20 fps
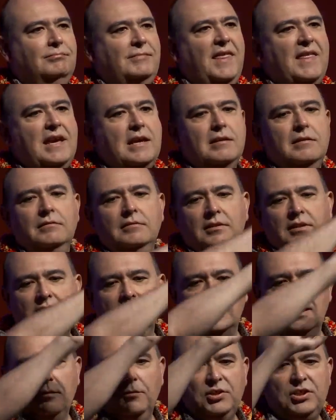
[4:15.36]
thing,
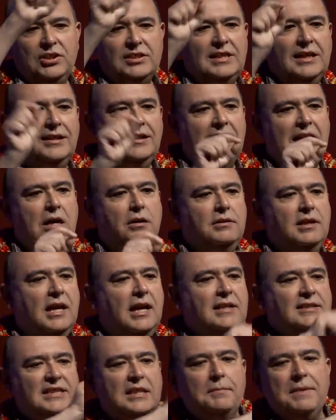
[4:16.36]
which is a cloud,
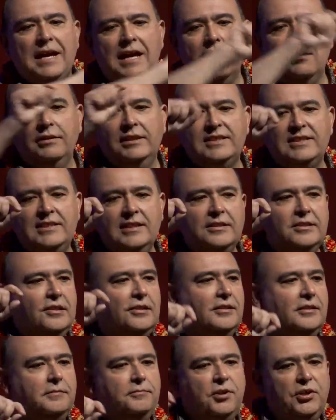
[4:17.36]
and somehow the
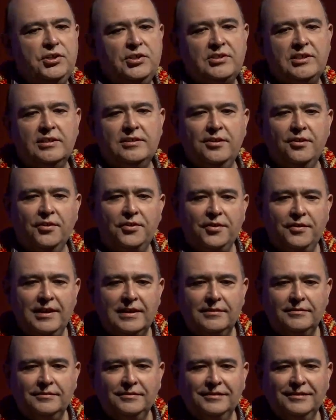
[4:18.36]
signal emerges at the other
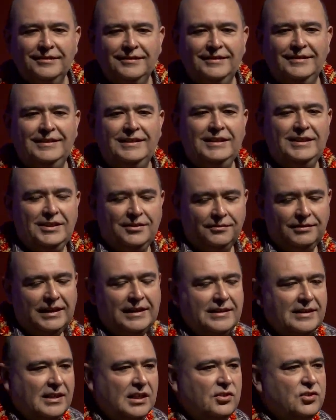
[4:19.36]
end,
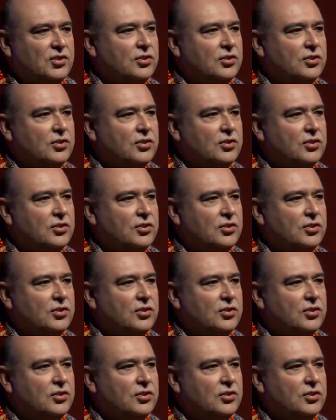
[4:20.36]
right? And